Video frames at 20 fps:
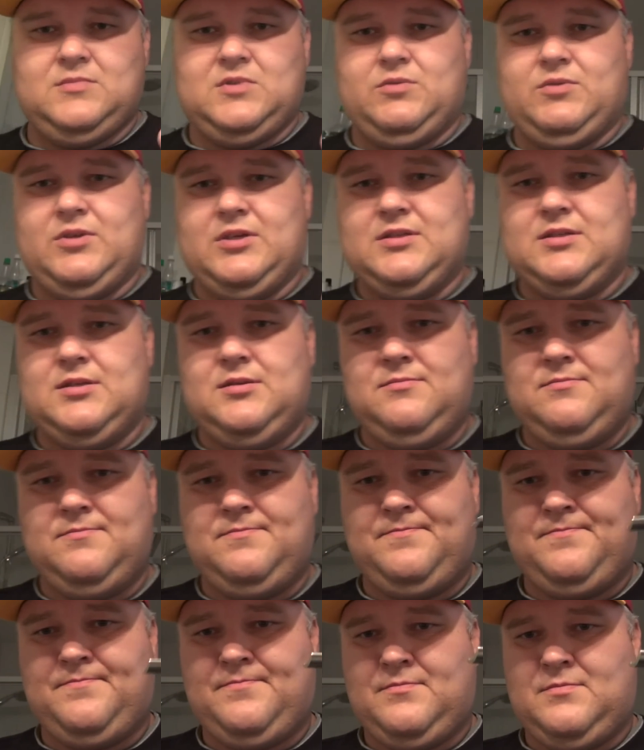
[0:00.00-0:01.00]
the razor
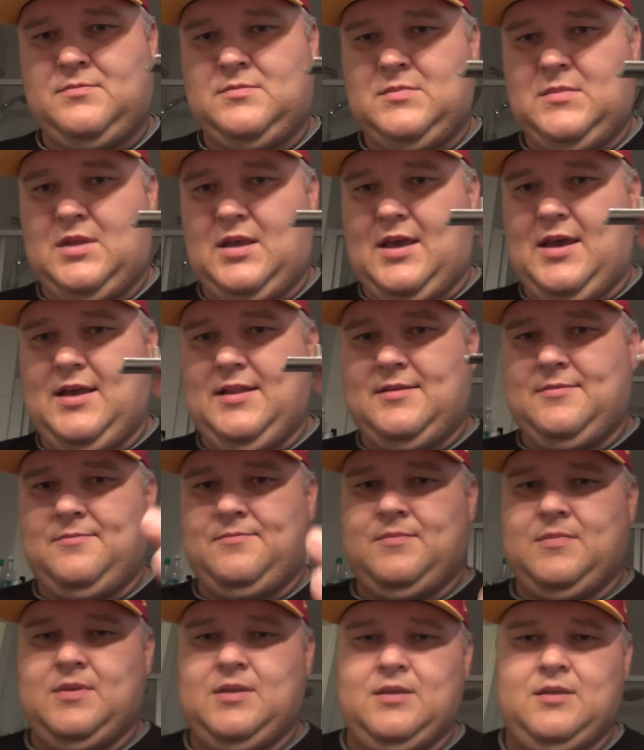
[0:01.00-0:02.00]
head
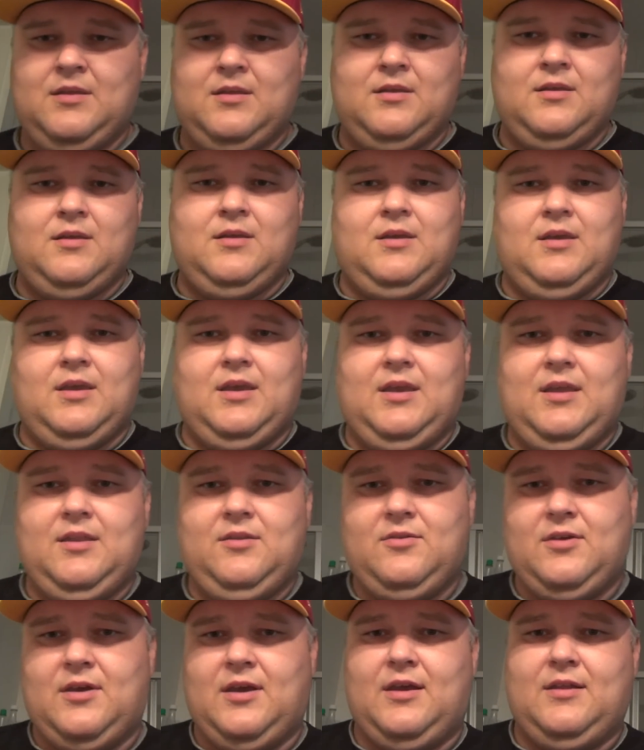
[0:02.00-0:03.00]
in
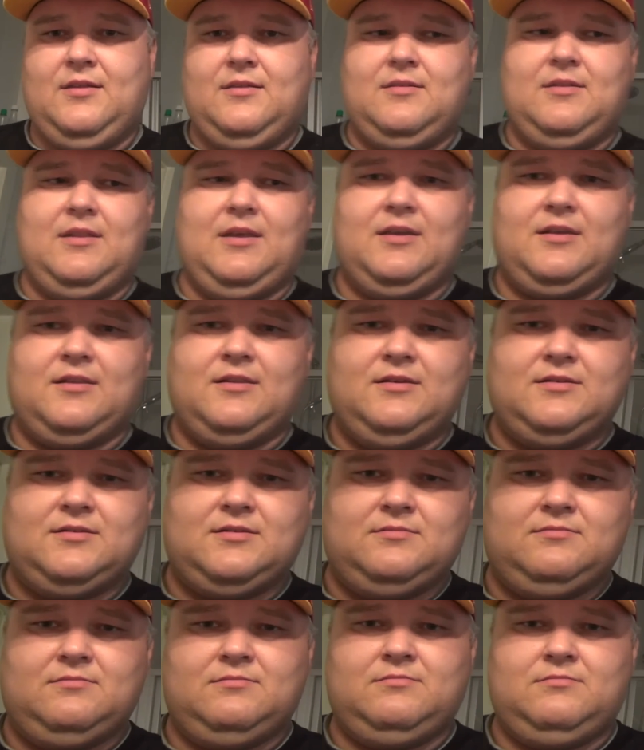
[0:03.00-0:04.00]
your hand like
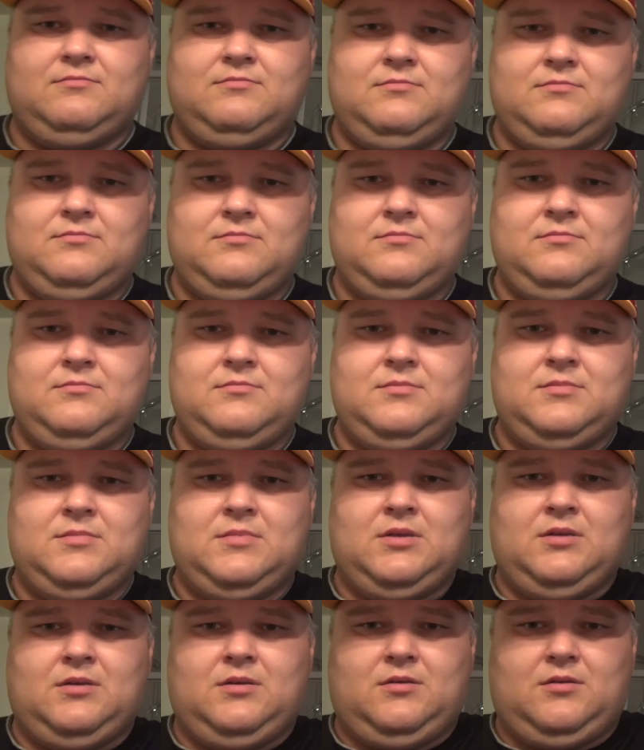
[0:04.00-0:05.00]
this.
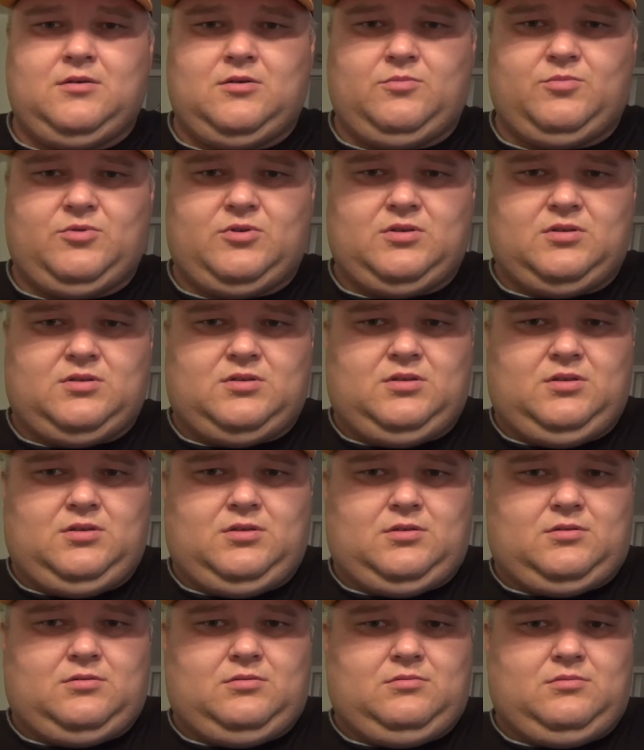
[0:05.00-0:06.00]
Hope you can see
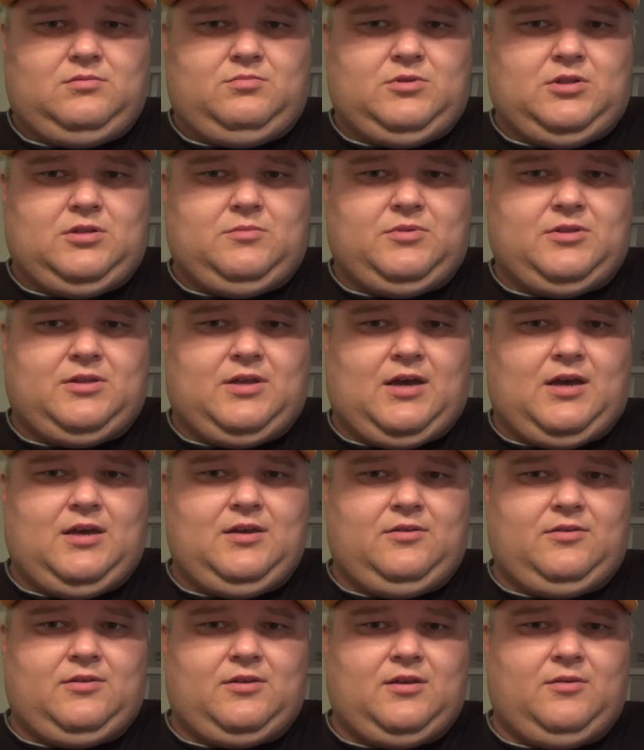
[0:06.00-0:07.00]
that a little bit
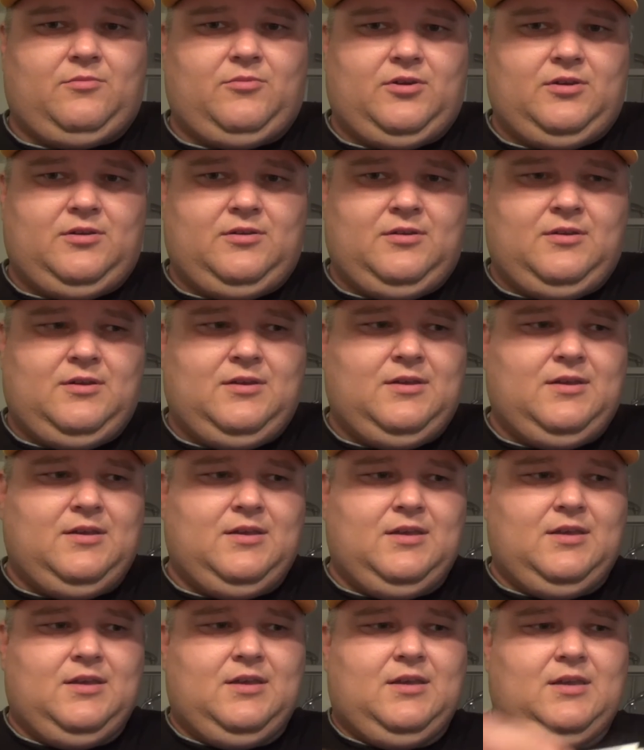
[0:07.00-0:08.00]
high on the camera here.
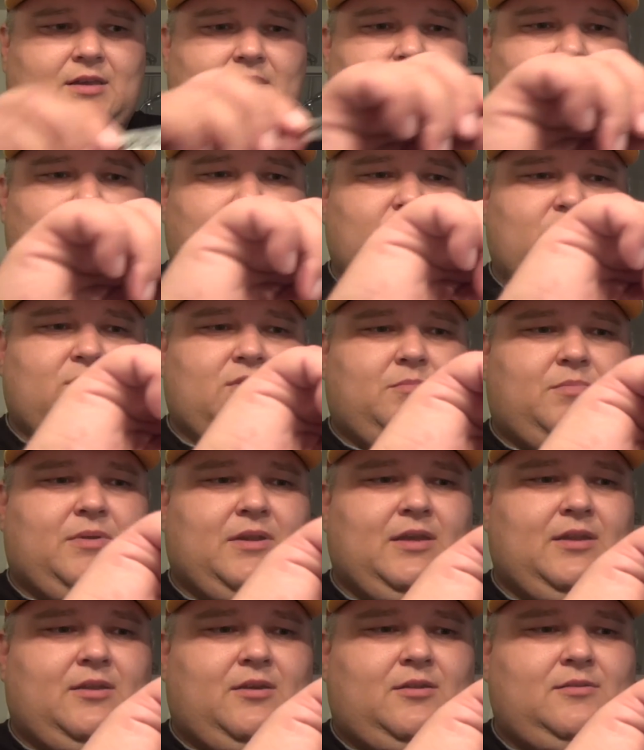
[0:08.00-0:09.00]
You put the
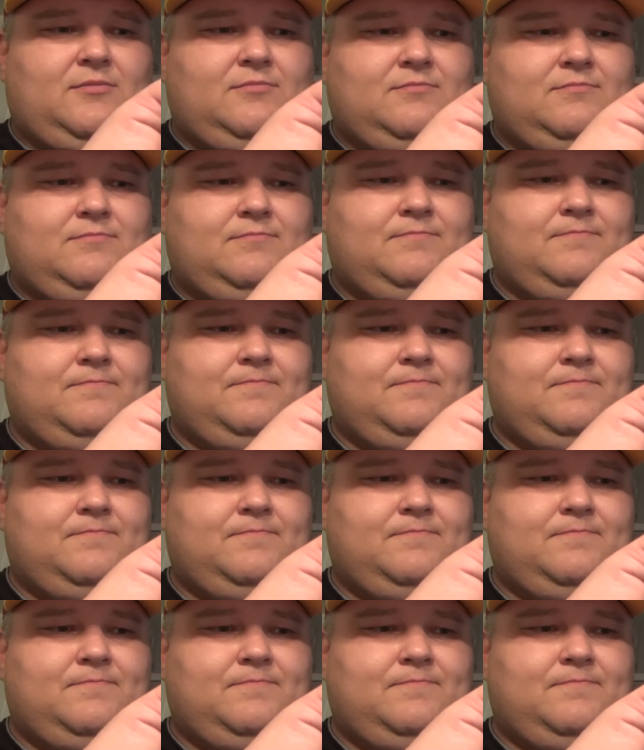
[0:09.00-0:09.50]
blade on,